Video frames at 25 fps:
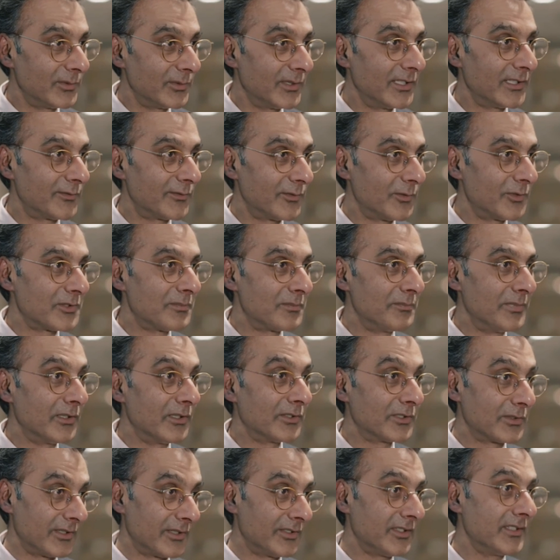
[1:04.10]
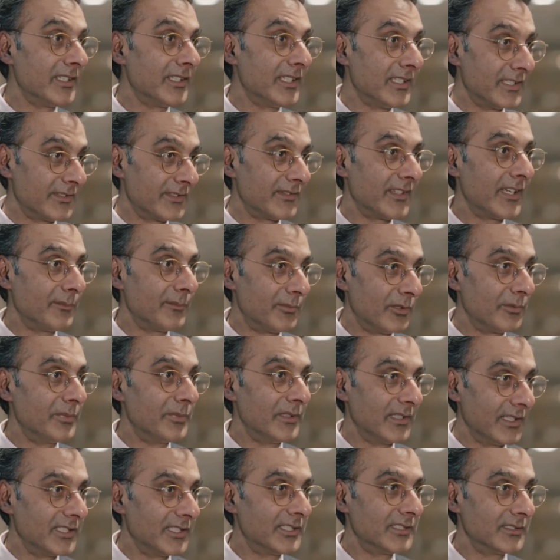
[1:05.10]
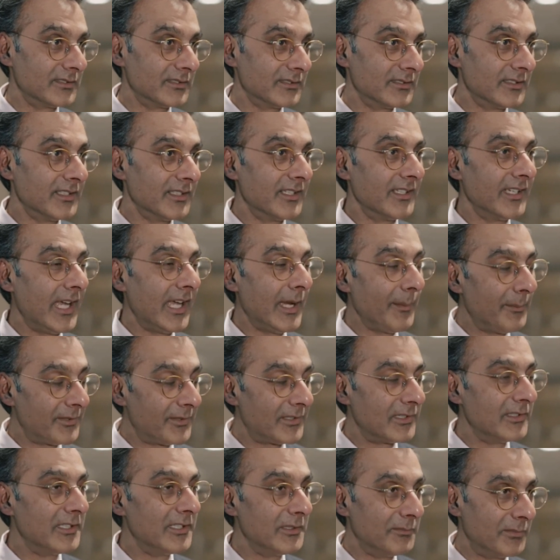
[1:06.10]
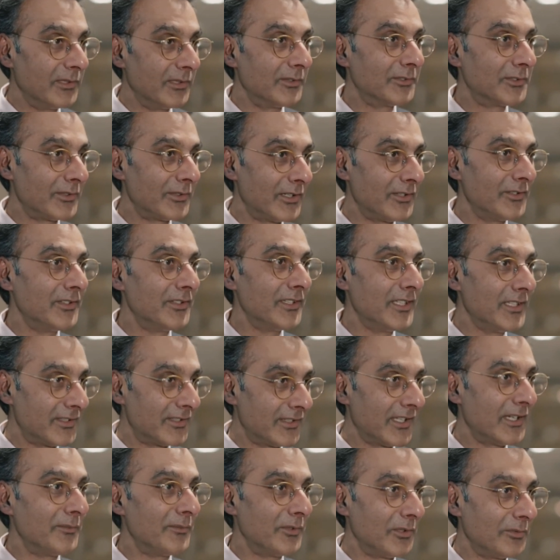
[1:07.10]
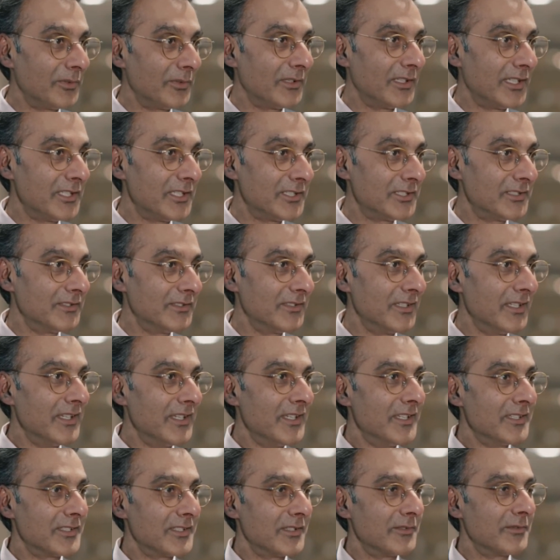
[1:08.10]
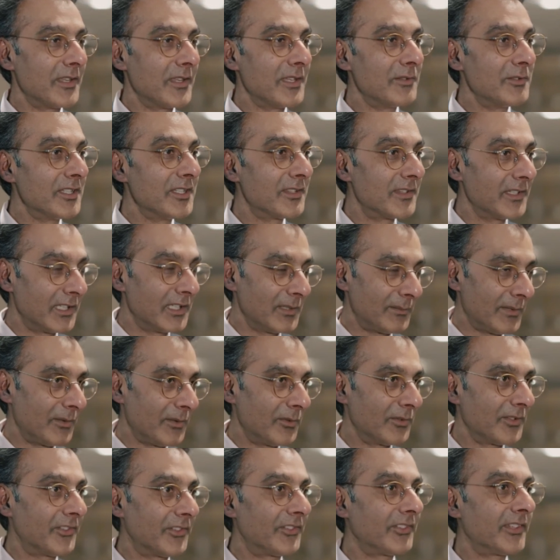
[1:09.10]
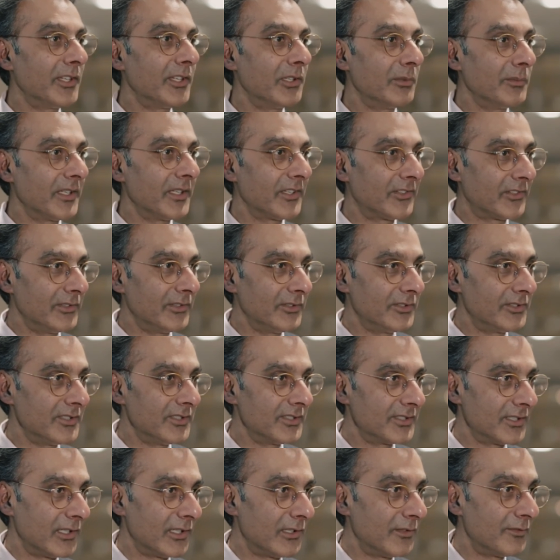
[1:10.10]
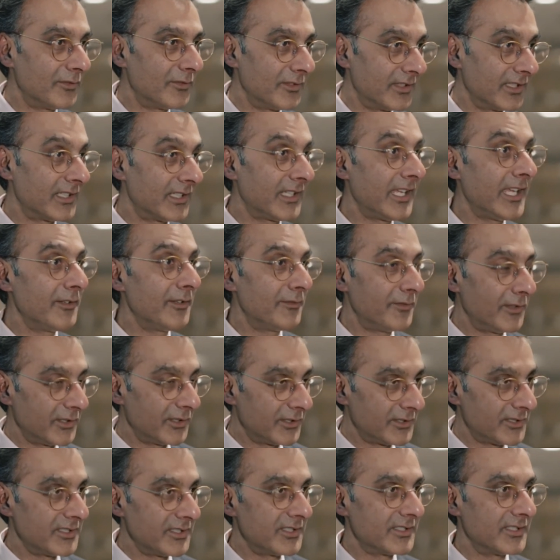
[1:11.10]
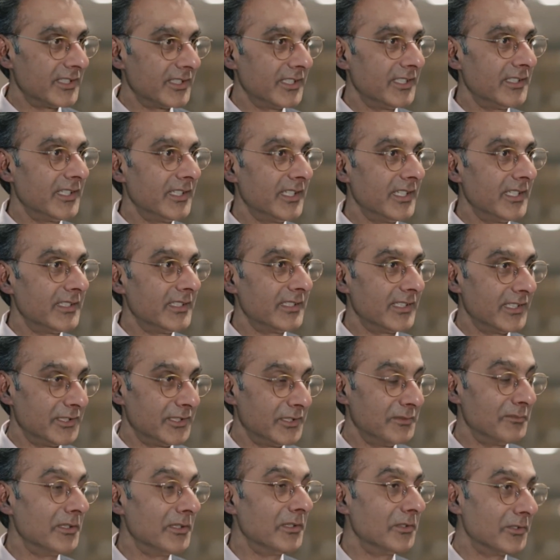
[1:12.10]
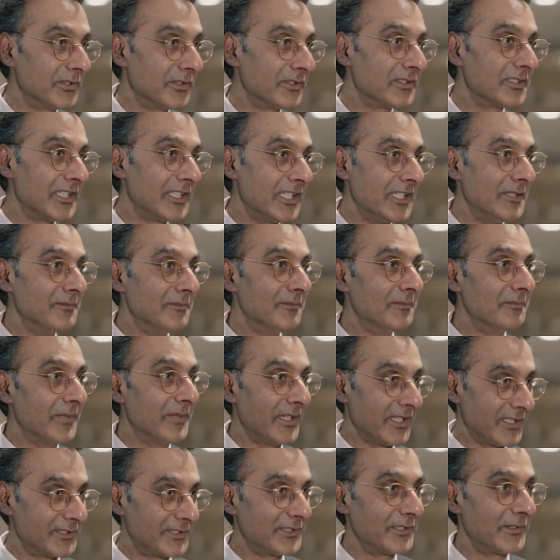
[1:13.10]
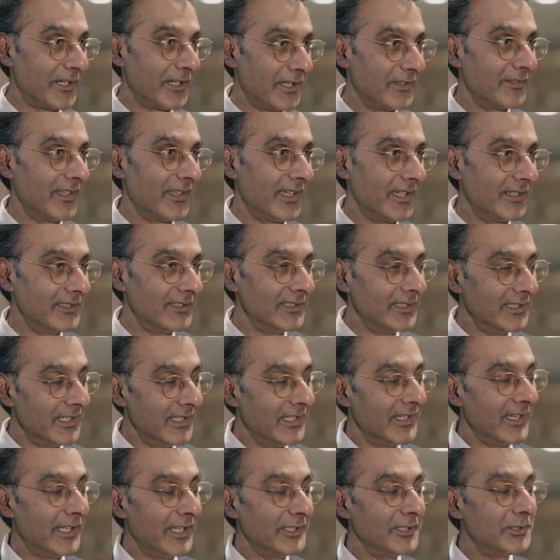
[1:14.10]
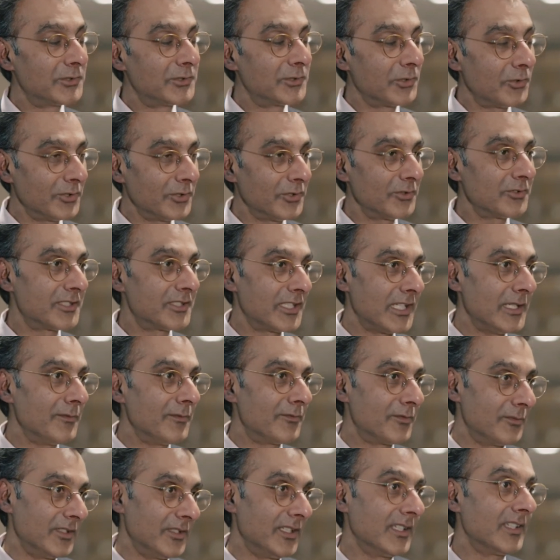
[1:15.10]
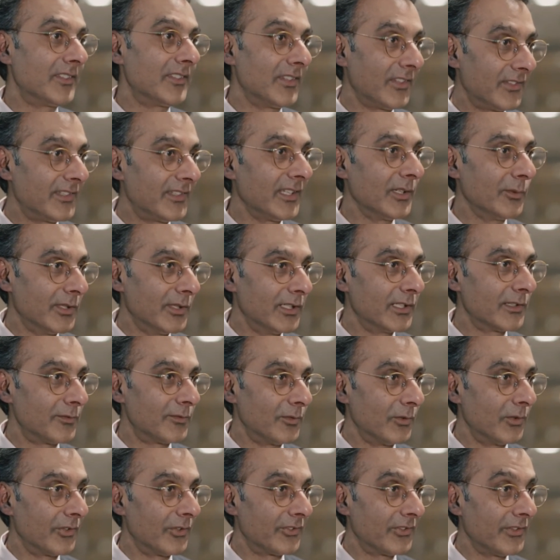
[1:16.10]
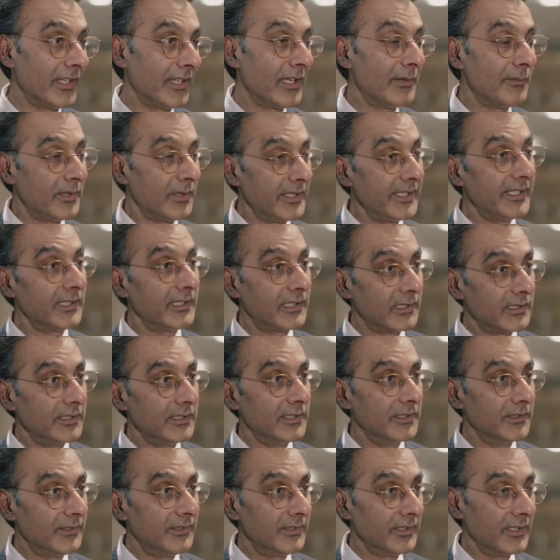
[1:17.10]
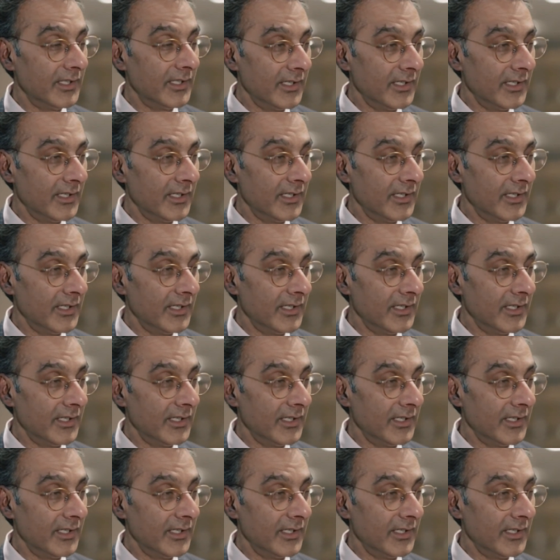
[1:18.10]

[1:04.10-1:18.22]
workforce built around the needs of that population. Absolutely built around the needs of that population. So then you think about what the skill mix solutions are for the care functions that you need, and you build your team based around that. And you draw your team from the existing workforce, and that might include